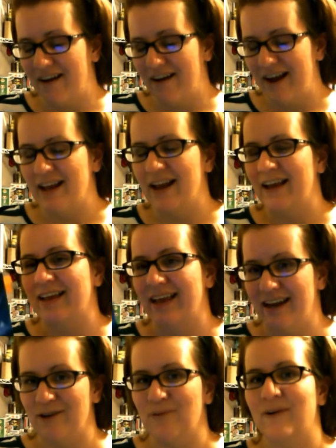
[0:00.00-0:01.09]
all right, I
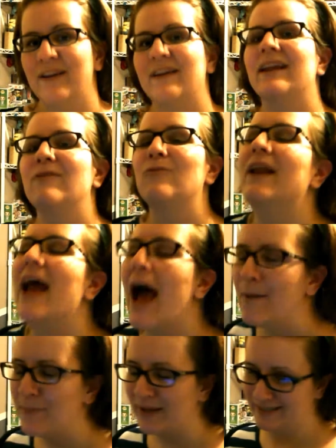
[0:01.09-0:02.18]
get it, what
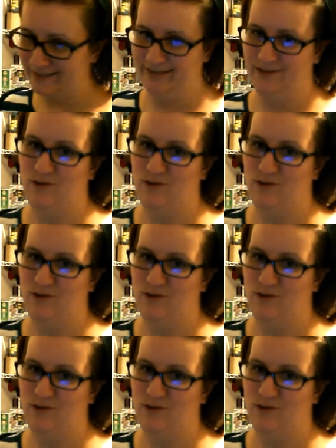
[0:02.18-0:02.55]
happened?